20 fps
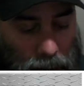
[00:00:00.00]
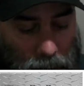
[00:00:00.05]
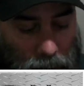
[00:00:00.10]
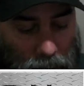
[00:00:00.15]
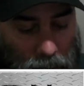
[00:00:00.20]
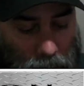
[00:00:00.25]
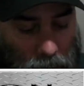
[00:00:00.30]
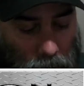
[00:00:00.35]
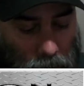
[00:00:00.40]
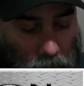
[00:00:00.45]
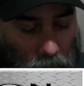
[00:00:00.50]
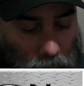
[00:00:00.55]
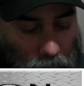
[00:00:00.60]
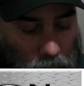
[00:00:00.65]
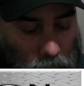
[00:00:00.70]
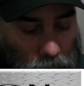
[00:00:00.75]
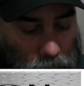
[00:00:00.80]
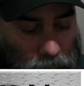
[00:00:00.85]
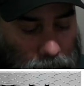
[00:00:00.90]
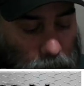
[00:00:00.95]

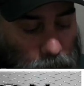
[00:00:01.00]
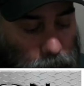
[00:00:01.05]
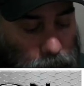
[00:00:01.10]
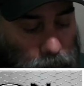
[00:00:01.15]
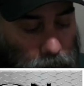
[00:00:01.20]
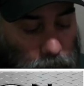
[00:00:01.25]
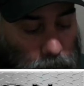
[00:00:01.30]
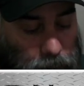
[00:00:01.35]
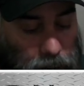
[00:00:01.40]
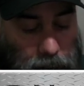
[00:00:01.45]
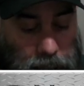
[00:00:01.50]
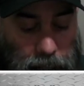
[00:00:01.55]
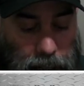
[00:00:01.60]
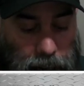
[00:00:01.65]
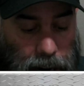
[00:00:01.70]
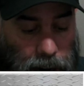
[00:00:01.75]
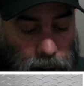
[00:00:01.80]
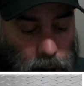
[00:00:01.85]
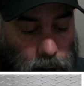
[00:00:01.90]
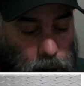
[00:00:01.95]
fuckface
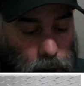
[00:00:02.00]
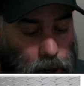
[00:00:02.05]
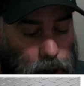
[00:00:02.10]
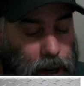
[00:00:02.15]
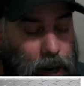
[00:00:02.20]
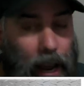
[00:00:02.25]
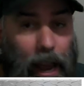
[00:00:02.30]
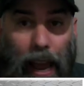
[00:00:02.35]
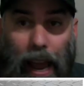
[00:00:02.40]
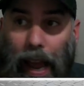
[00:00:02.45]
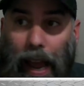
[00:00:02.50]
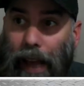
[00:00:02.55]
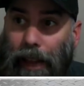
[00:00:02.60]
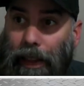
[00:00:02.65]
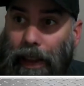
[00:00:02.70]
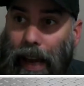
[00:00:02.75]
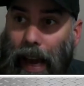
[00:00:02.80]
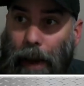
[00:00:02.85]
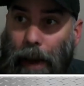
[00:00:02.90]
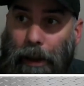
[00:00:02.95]
error and the
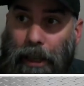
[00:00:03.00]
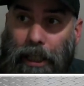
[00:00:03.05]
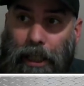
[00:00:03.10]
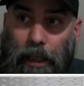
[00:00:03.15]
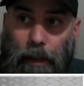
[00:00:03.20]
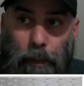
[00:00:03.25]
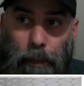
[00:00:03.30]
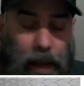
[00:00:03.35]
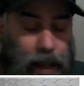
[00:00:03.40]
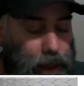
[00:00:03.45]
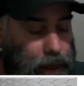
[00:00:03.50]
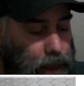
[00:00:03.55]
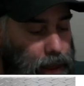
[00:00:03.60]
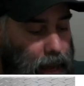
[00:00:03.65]
Emmitt Smith